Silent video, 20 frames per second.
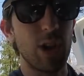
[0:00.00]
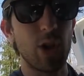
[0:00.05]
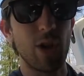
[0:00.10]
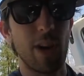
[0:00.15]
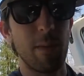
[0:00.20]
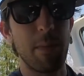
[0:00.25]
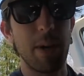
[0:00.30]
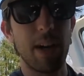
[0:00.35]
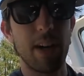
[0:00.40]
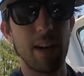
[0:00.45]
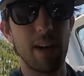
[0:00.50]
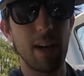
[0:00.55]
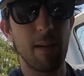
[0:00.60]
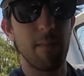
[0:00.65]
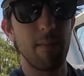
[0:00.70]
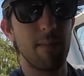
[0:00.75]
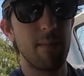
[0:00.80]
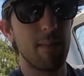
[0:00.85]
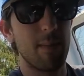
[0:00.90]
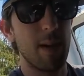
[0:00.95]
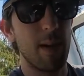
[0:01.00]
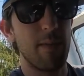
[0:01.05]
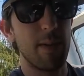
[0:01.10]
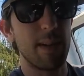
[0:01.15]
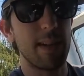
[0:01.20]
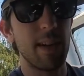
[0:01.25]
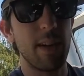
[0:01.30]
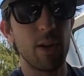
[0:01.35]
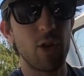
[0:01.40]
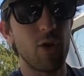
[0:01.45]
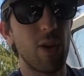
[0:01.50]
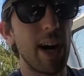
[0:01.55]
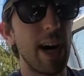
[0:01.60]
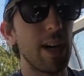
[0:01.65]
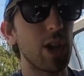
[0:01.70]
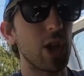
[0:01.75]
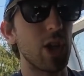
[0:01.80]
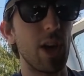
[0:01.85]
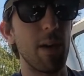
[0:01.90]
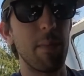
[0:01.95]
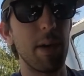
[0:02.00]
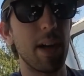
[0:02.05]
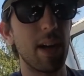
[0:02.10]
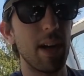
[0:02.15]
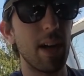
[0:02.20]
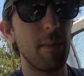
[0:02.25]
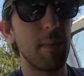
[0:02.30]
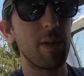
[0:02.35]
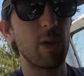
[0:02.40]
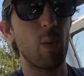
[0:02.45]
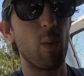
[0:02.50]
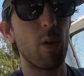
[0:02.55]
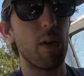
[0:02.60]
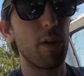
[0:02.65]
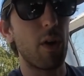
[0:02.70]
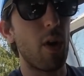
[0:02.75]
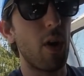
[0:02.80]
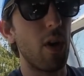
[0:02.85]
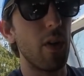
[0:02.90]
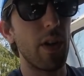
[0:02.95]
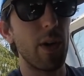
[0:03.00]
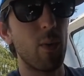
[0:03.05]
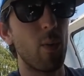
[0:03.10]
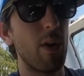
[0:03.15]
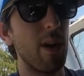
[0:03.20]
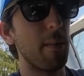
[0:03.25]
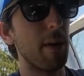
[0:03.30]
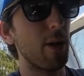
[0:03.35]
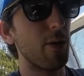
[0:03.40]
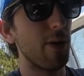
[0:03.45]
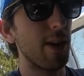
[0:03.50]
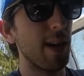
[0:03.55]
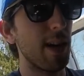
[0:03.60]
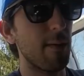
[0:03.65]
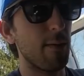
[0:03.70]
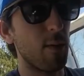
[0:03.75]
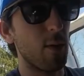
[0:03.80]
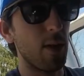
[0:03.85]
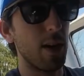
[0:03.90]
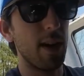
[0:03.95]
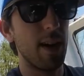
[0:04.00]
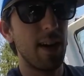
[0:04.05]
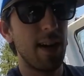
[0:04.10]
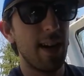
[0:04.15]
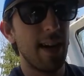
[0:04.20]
Should I pick it up? If it's in the trash, should I pick it up? Is it worth hauling? What am I going to get for it?